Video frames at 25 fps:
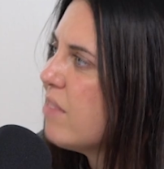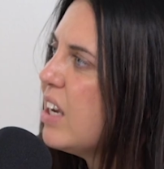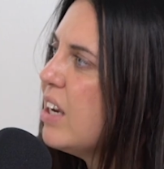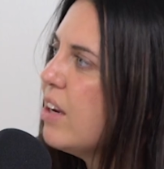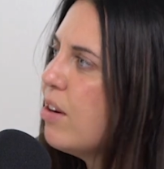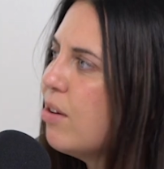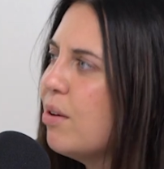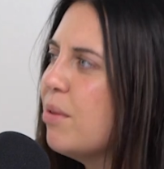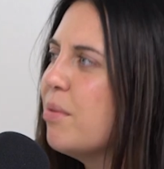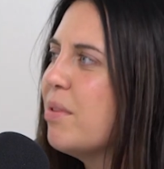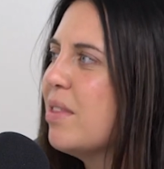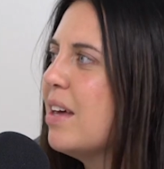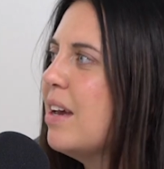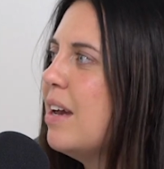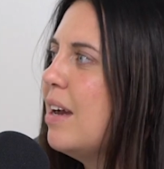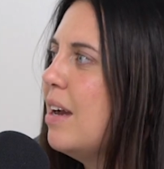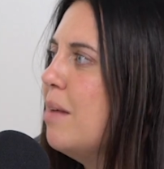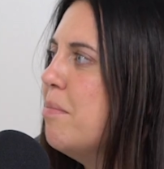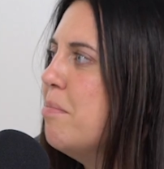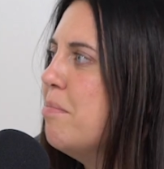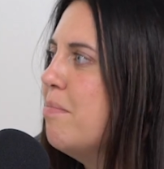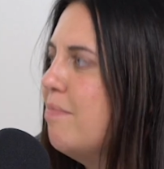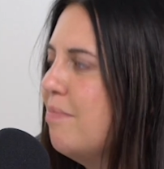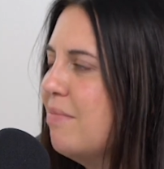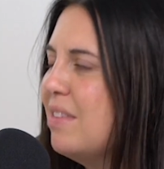I agree with that.
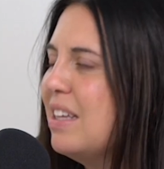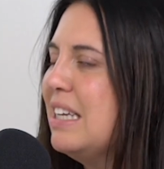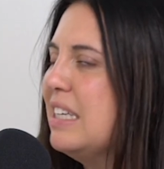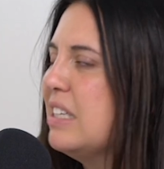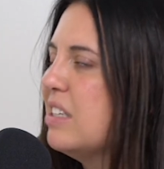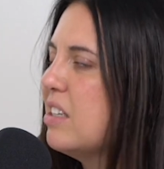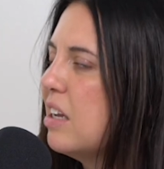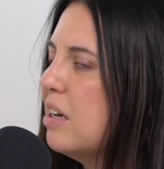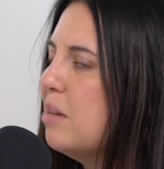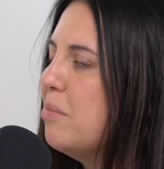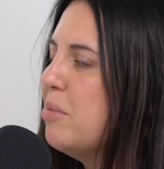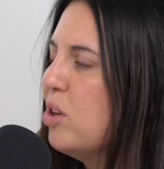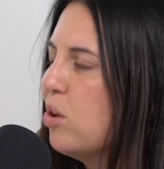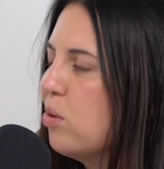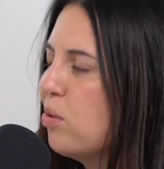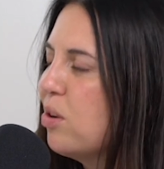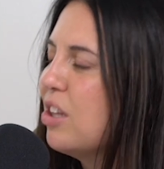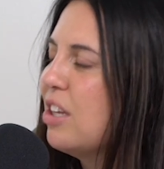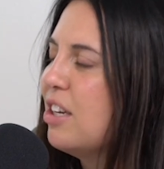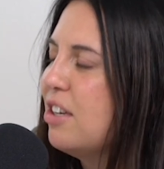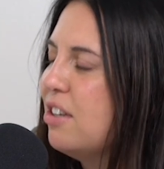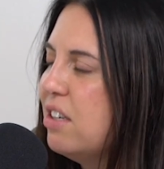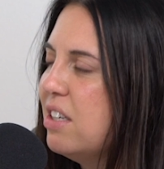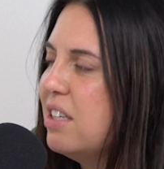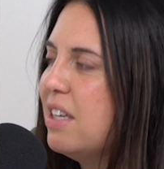It's going to be a
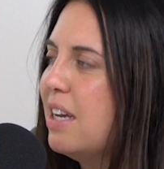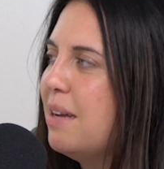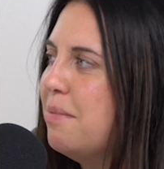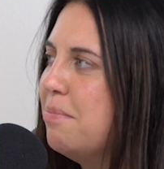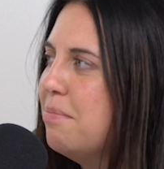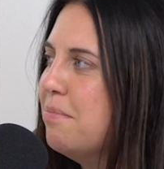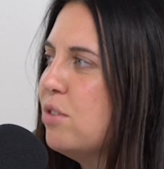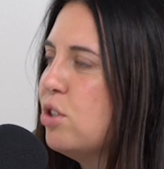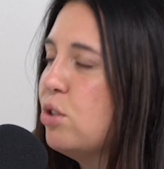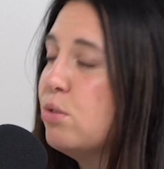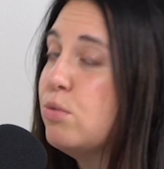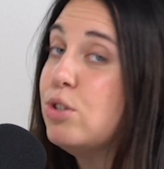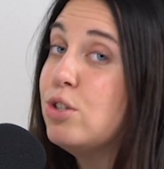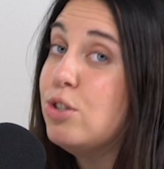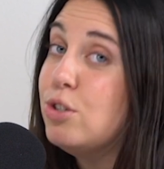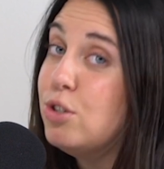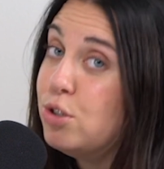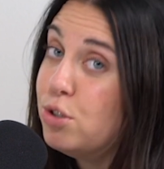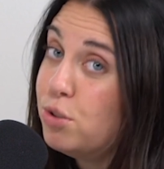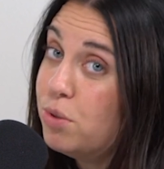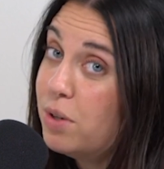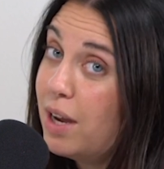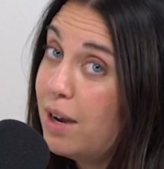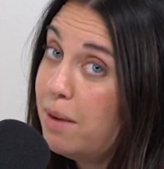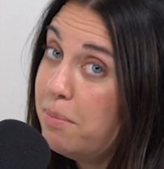really good time. So
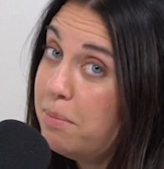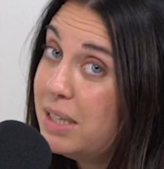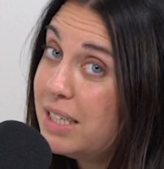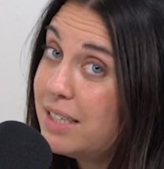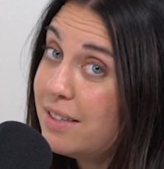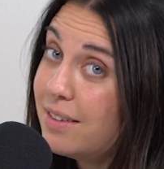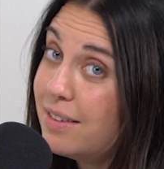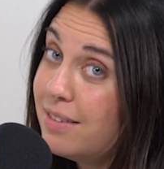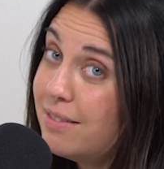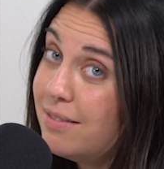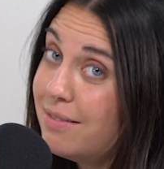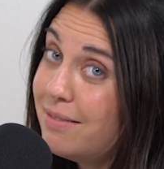do not miss it.